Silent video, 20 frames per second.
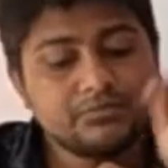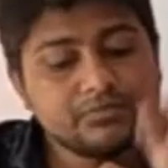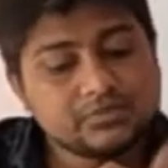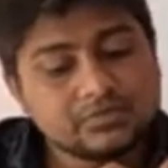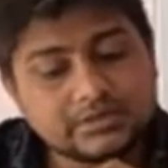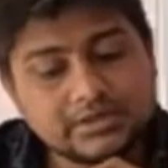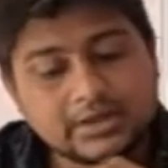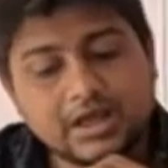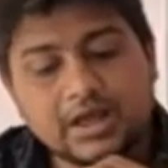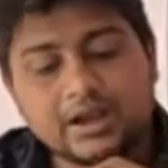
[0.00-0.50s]

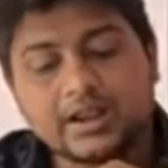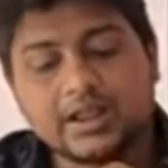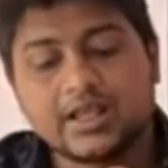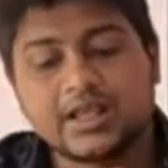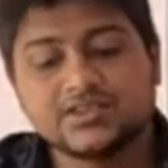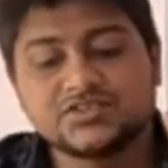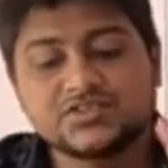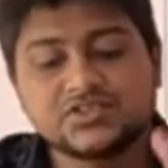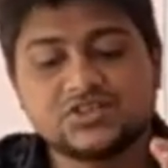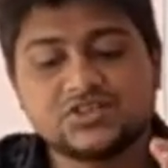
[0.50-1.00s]
there
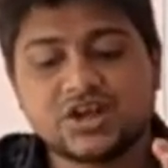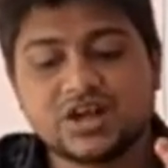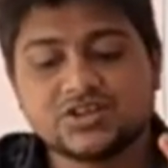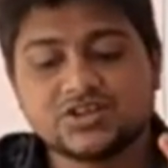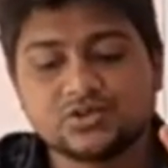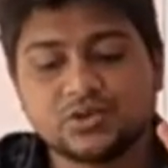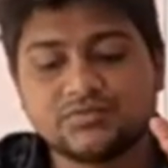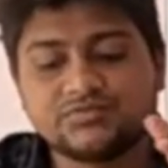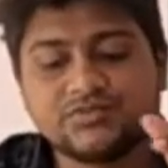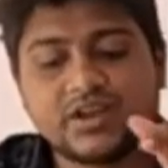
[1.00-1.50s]
as a
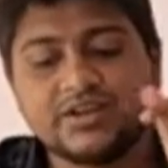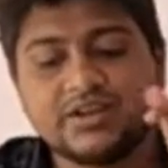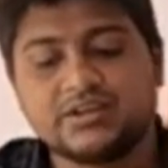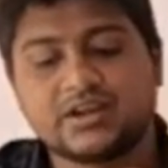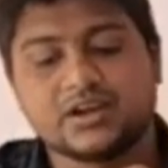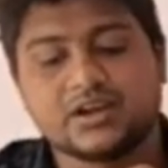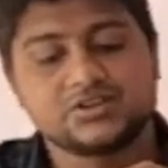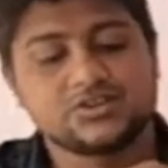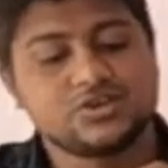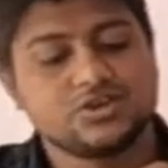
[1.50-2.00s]
judge of the
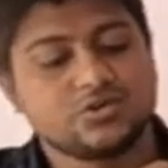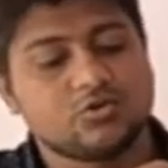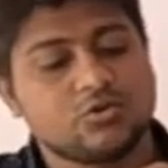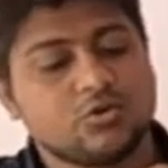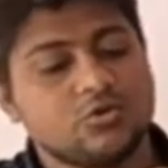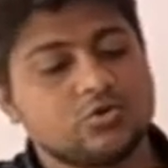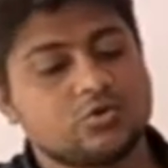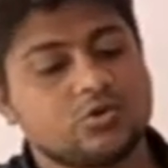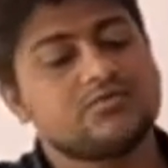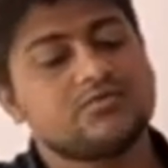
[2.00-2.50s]
International
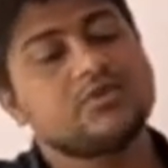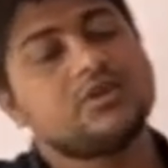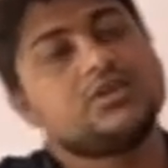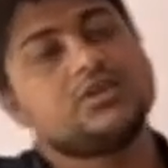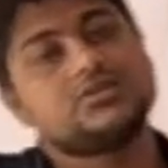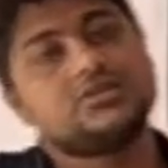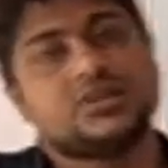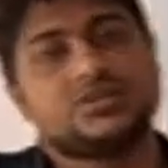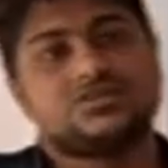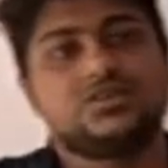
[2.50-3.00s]
Court of
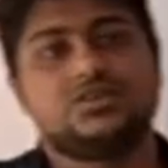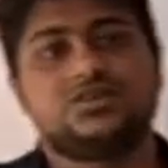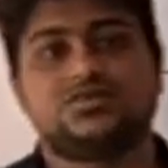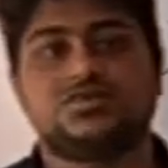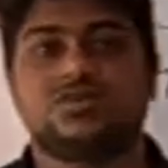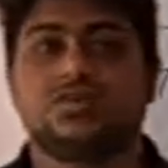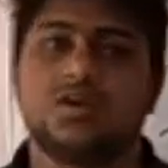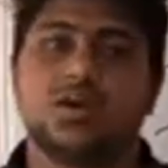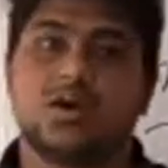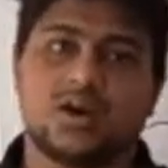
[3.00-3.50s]
Justice.
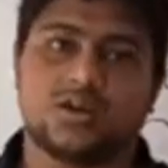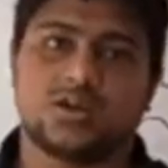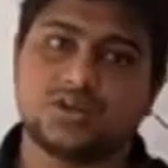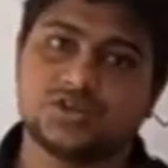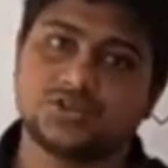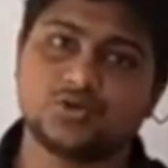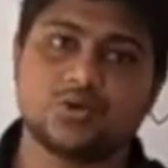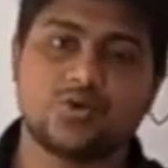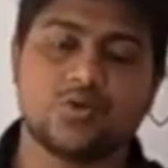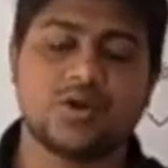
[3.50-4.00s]

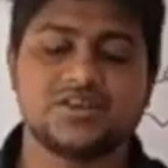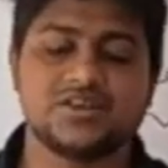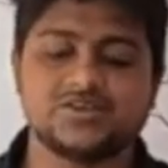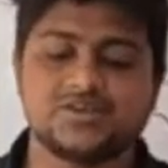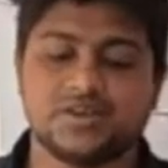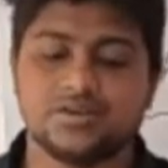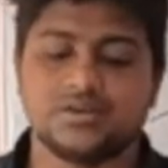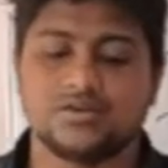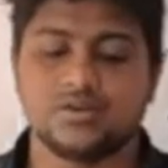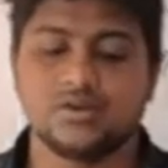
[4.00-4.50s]
Understood what I
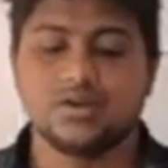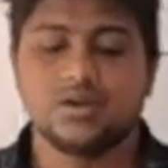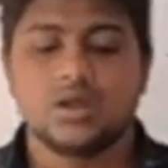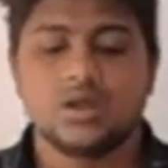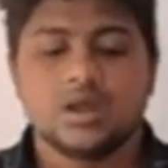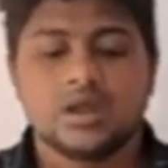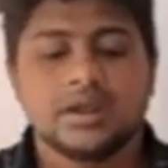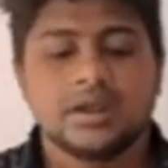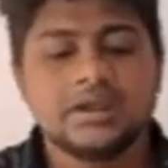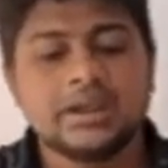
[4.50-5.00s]
say?
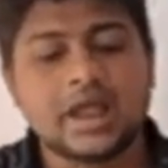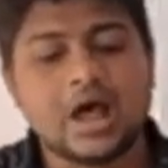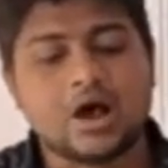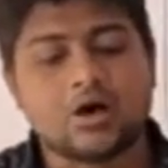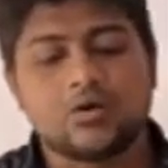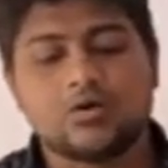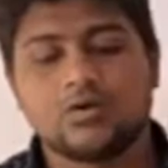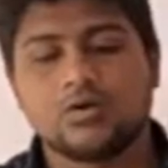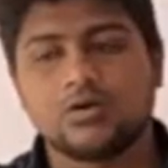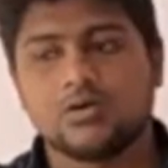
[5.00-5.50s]

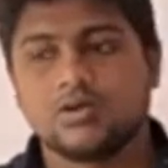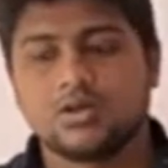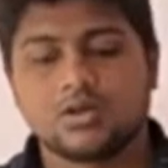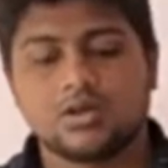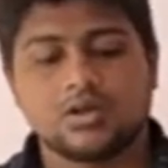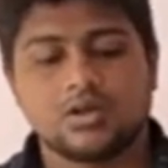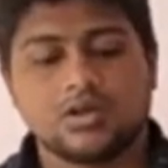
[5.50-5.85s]
Now,